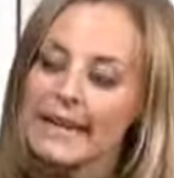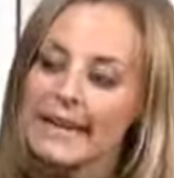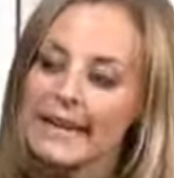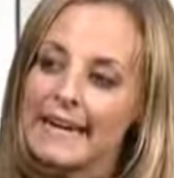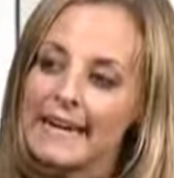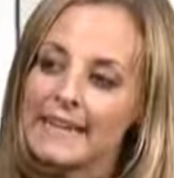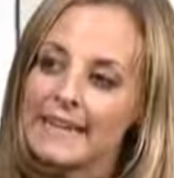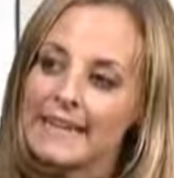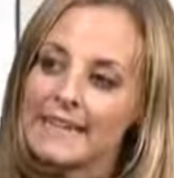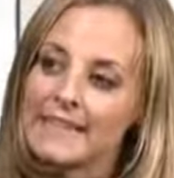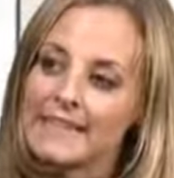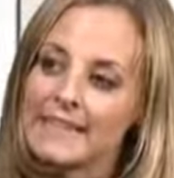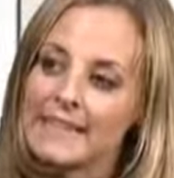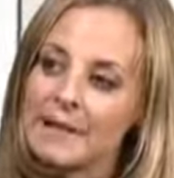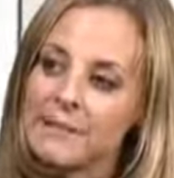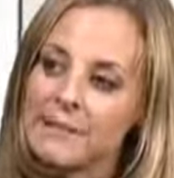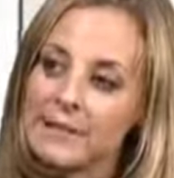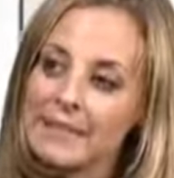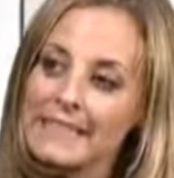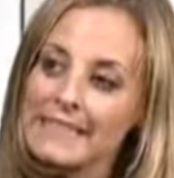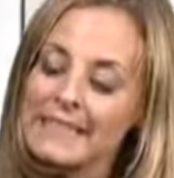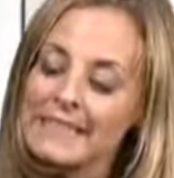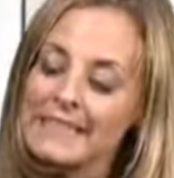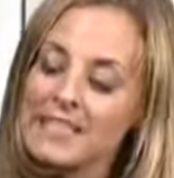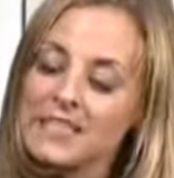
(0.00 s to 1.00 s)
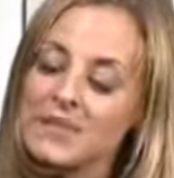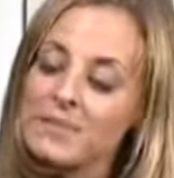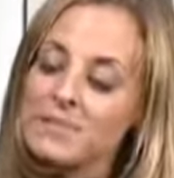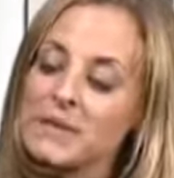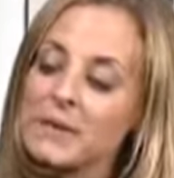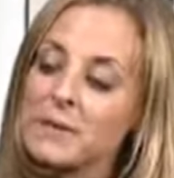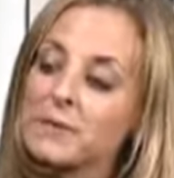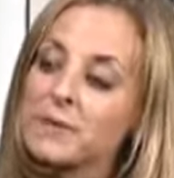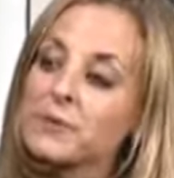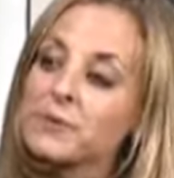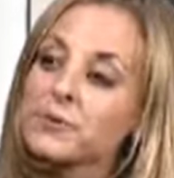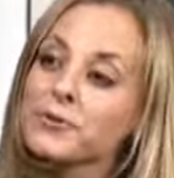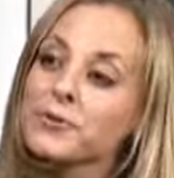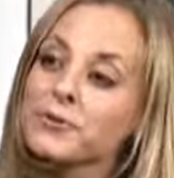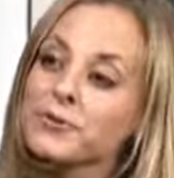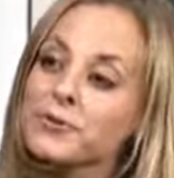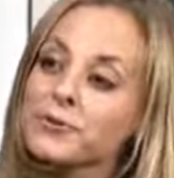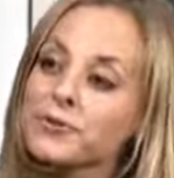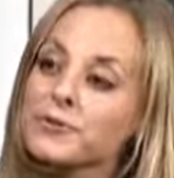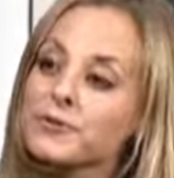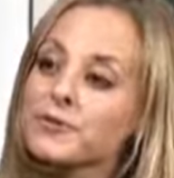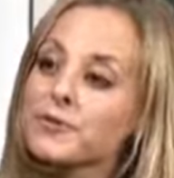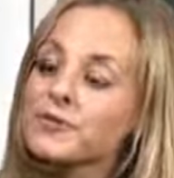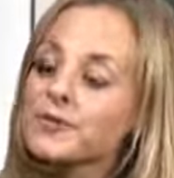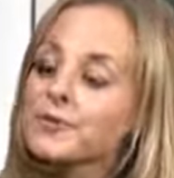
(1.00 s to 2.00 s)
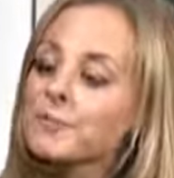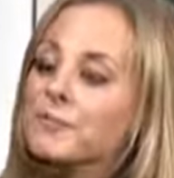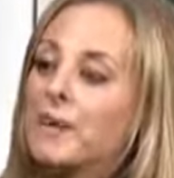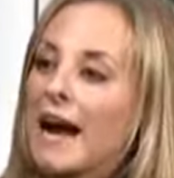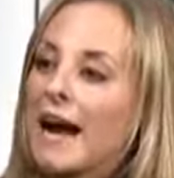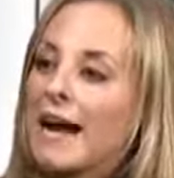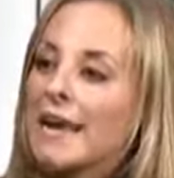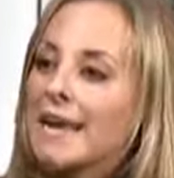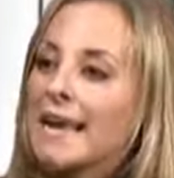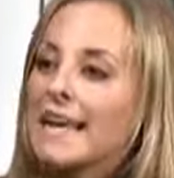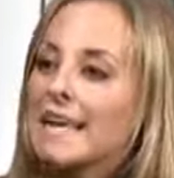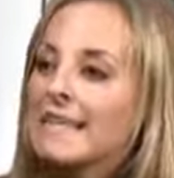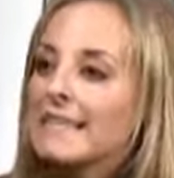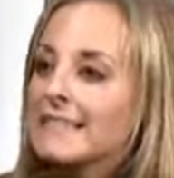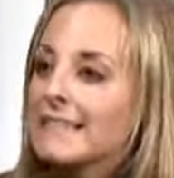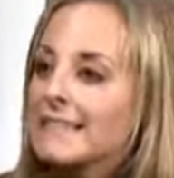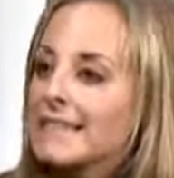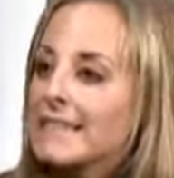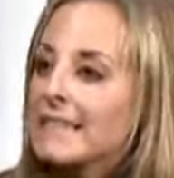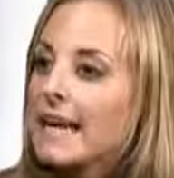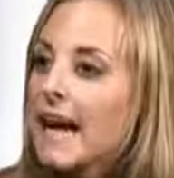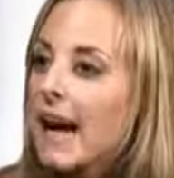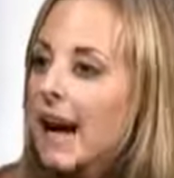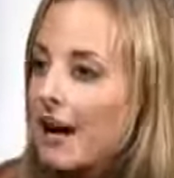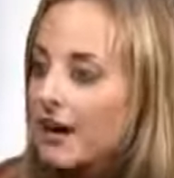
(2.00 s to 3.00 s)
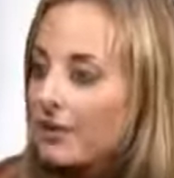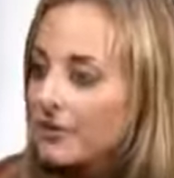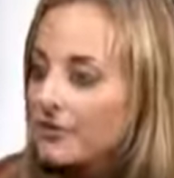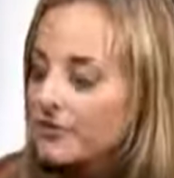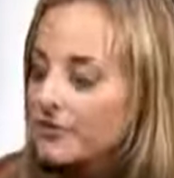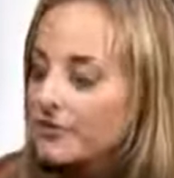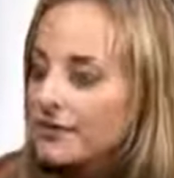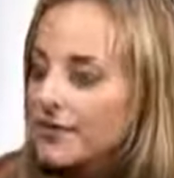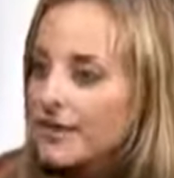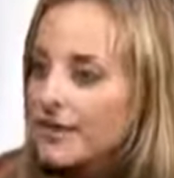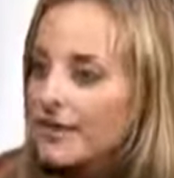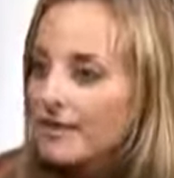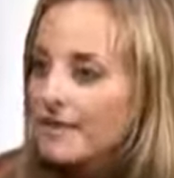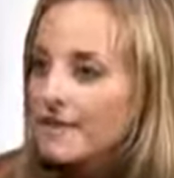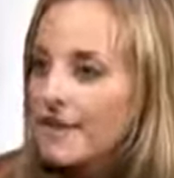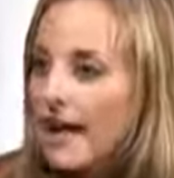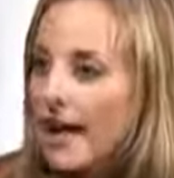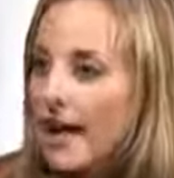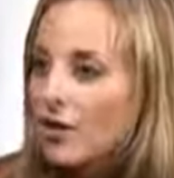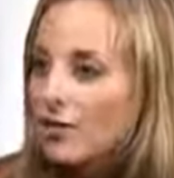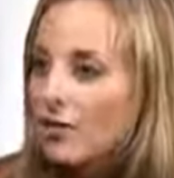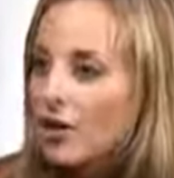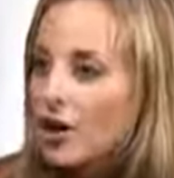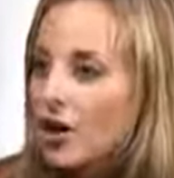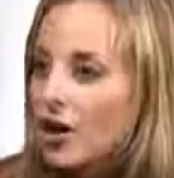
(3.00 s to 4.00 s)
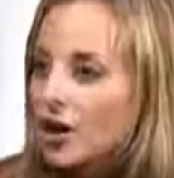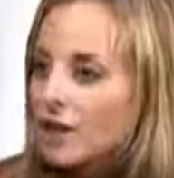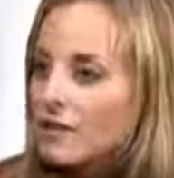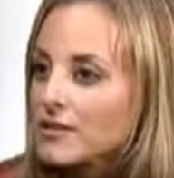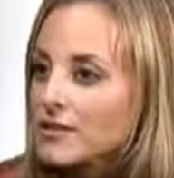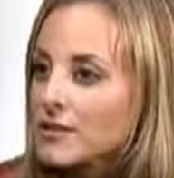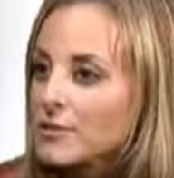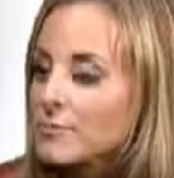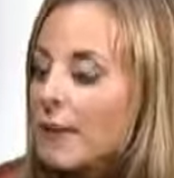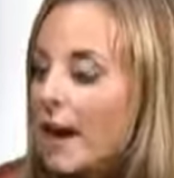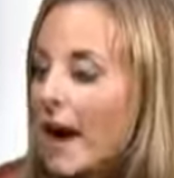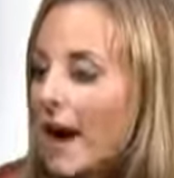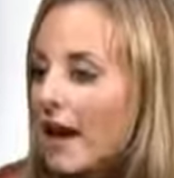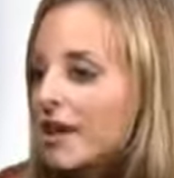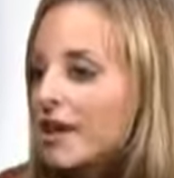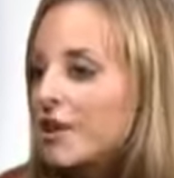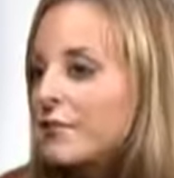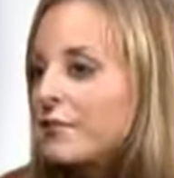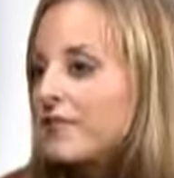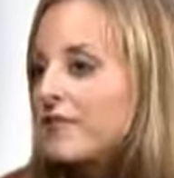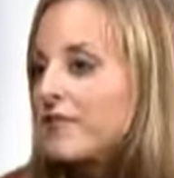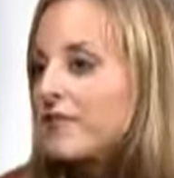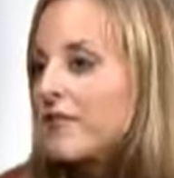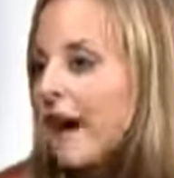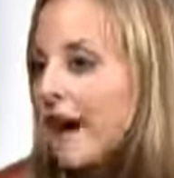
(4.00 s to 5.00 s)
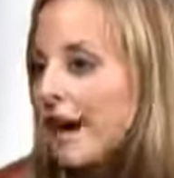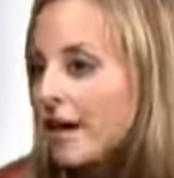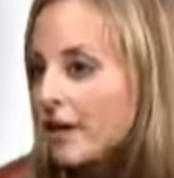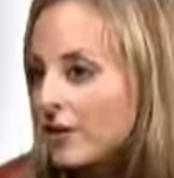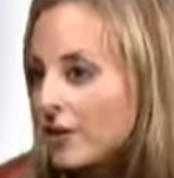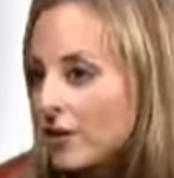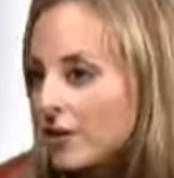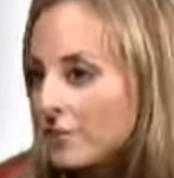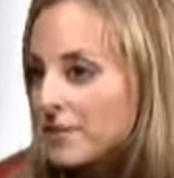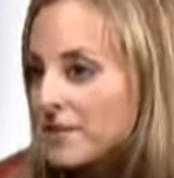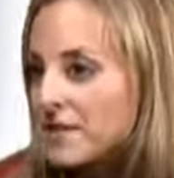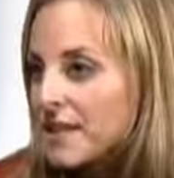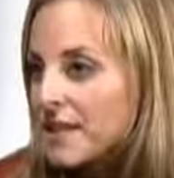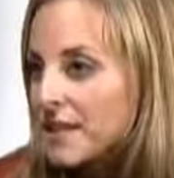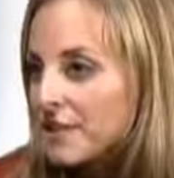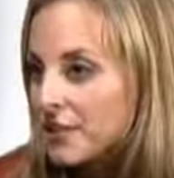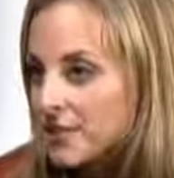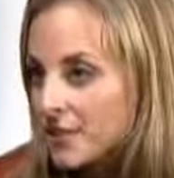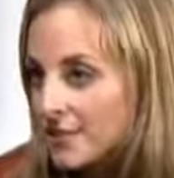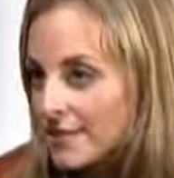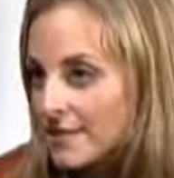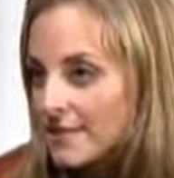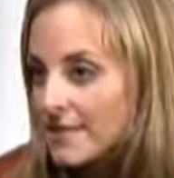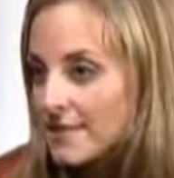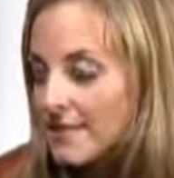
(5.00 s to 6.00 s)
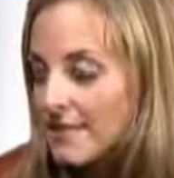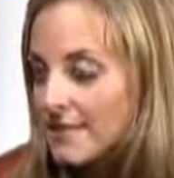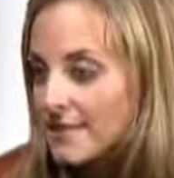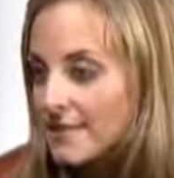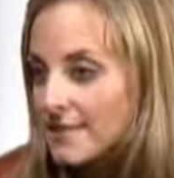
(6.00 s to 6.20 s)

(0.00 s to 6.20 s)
and um, it needs to be approved by ATF the Alcohol, Tobacco, and Firearms Agency.